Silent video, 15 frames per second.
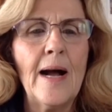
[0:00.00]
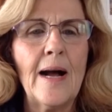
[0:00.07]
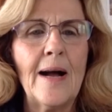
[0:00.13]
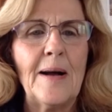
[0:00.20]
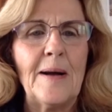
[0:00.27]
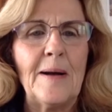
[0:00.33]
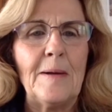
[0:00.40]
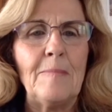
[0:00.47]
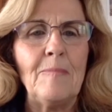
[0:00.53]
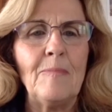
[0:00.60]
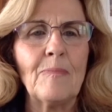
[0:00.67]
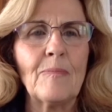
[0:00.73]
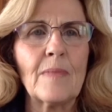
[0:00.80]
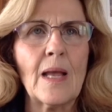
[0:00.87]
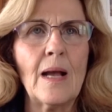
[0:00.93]
um,
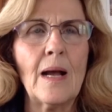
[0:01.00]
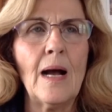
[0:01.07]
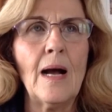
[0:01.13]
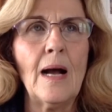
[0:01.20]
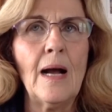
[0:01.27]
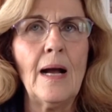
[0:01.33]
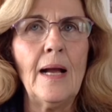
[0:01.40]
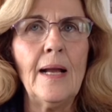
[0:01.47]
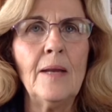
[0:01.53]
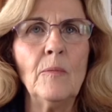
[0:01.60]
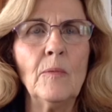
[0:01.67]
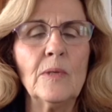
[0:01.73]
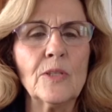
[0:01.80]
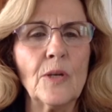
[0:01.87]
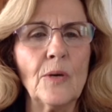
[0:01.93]
I
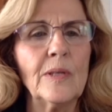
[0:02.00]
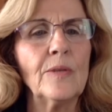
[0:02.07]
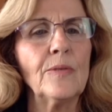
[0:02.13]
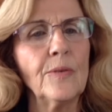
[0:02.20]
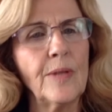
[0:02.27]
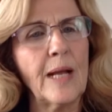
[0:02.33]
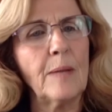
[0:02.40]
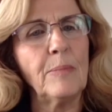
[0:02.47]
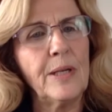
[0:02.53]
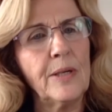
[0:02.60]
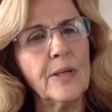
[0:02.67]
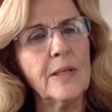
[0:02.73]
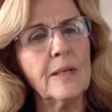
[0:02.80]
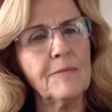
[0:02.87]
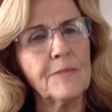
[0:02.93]
was going through that
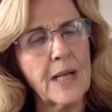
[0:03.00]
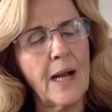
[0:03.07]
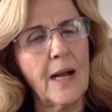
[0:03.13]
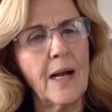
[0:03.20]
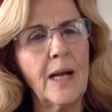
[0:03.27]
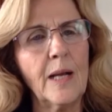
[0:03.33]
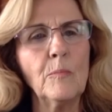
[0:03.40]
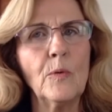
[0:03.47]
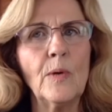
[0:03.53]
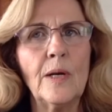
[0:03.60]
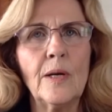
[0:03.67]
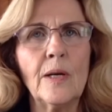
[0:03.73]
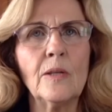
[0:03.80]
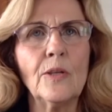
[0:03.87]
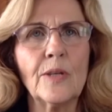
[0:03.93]
period of time
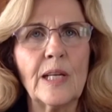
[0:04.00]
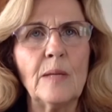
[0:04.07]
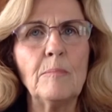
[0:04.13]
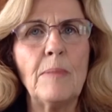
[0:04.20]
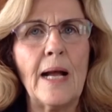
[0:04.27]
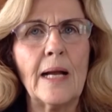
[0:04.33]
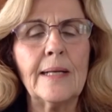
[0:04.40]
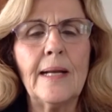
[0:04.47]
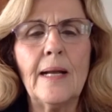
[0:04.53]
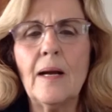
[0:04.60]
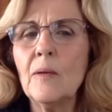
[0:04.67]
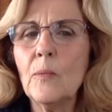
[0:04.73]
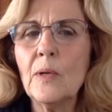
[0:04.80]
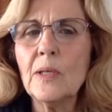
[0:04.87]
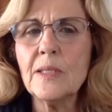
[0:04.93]
where looking back now,
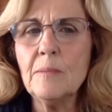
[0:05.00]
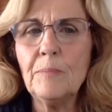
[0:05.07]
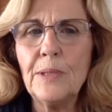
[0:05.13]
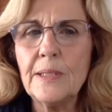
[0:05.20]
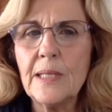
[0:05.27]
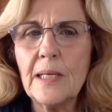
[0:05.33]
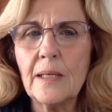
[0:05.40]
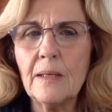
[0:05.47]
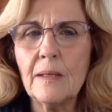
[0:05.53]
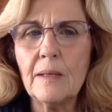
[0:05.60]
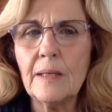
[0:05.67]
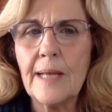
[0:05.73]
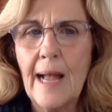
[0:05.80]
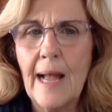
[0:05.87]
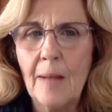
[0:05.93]
I wasn't
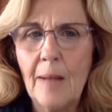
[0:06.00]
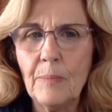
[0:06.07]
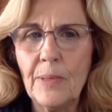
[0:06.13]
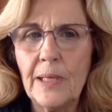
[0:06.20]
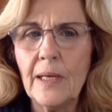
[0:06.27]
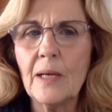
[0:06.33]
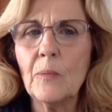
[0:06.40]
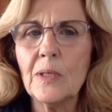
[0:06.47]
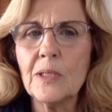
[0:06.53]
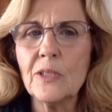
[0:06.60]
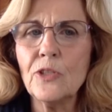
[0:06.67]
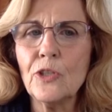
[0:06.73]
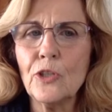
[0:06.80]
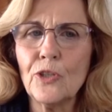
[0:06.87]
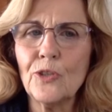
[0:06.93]
particularly happy. I
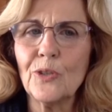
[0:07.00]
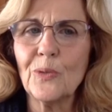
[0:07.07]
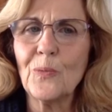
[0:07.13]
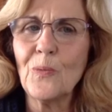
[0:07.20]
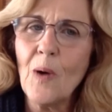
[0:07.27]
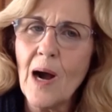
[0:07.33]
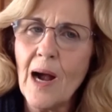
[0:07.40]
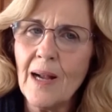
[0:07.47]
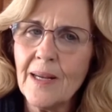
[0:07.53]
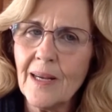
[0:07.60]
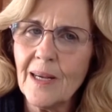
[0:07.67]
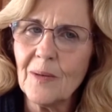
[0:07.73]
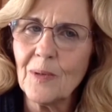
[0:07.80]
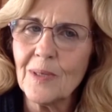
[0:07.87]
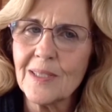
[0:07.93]
wasn't sure why
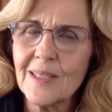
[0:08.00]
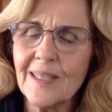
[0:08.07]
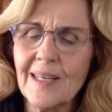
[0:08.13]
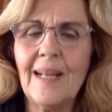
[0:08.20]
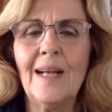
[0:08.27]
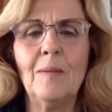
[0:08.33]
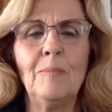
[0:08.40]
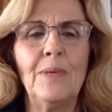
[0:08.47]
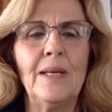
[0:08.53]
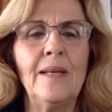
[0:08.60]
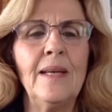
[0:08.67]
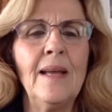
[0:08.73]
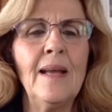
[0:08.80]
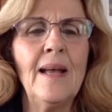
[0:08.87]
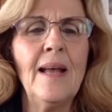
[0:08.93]
I wasn't happy.